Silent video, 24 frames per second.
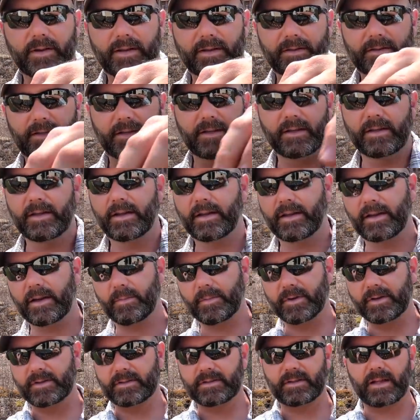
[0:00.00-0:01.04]
Easy, and I'm
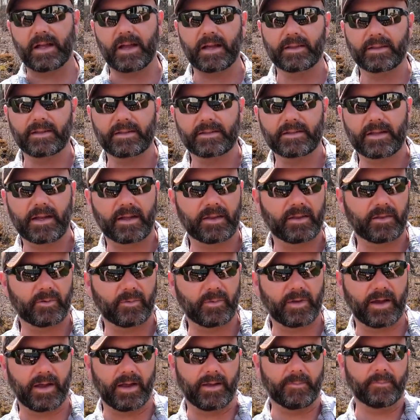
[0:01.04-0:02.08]
gonna slide these out of the
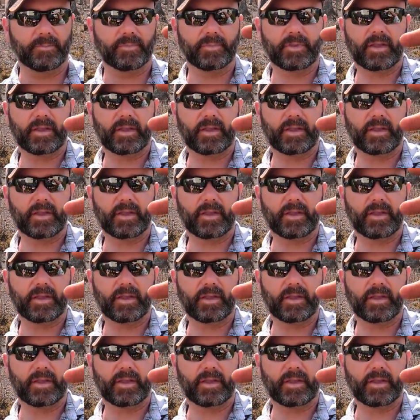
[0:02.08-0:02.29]
way.